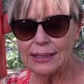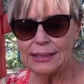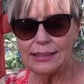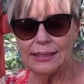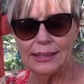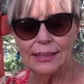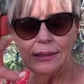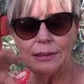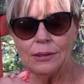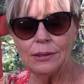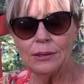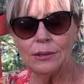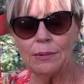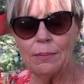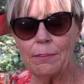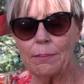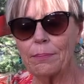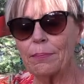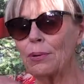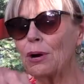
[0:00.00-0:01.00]
dill,
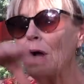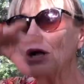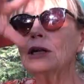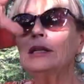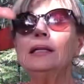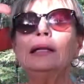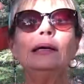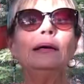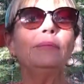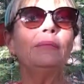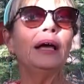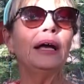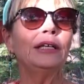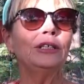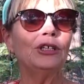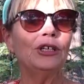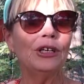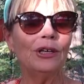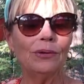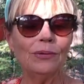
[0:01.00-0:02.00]
broccoli,
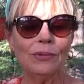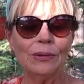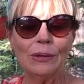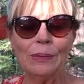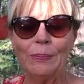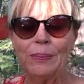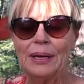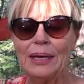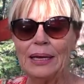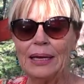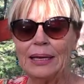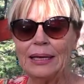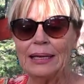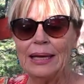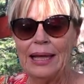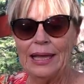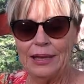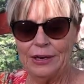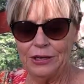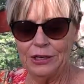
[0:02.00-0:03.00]
imagine it real big,
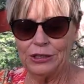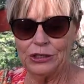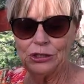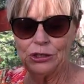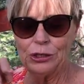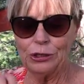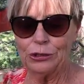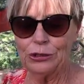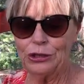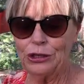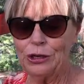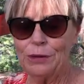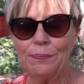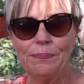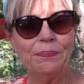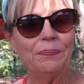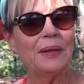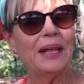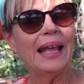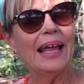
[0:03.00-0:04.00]
nasturtium,
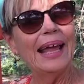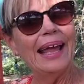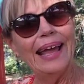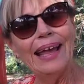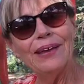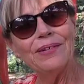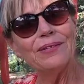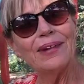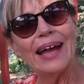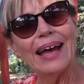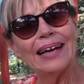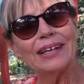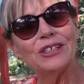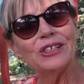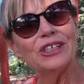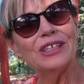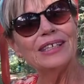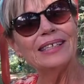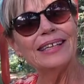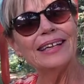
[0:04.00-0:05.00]
and
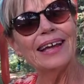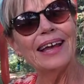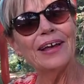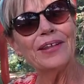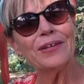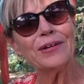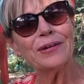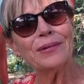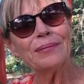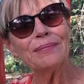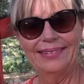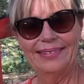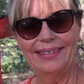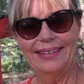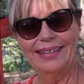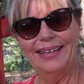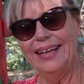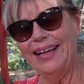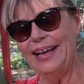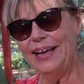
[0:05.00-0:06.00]
radishes together.
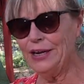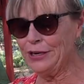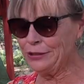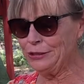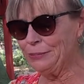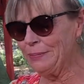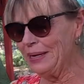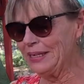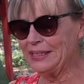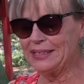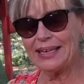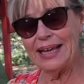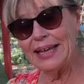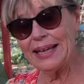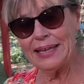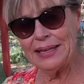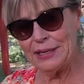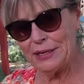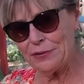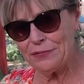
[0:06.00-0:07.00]
Here's my
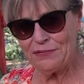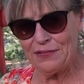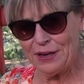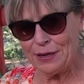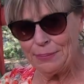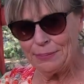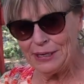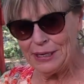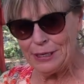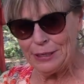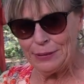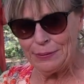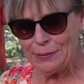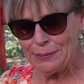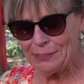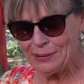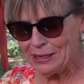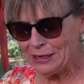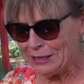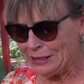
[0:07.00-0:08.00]
second little family on
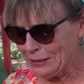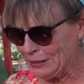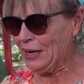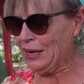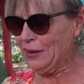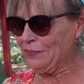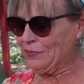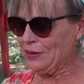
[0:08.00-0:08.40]
the block. I've